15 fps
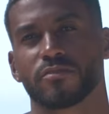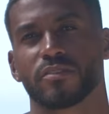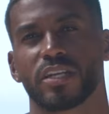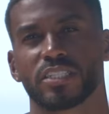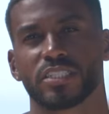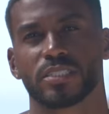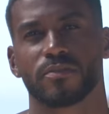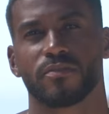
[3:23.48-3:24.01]
of
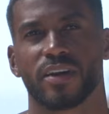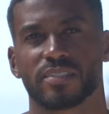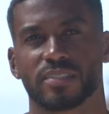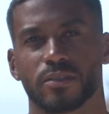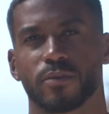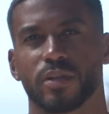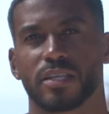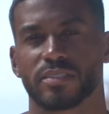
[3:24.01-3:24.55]
relationship advice
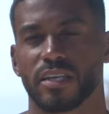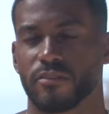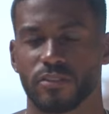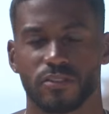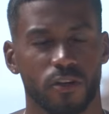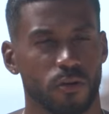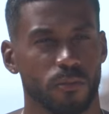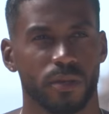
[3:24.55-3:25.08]
someone has ever
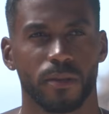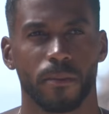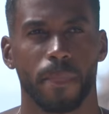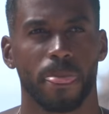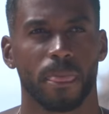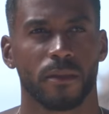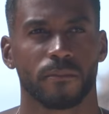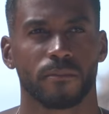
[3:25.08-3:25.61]
told me
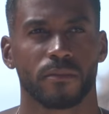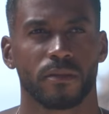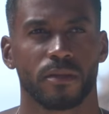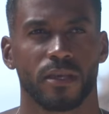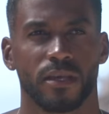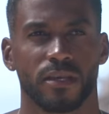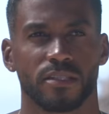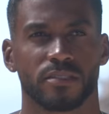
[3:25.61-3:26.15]

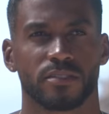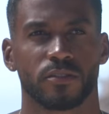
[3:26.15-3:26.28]
is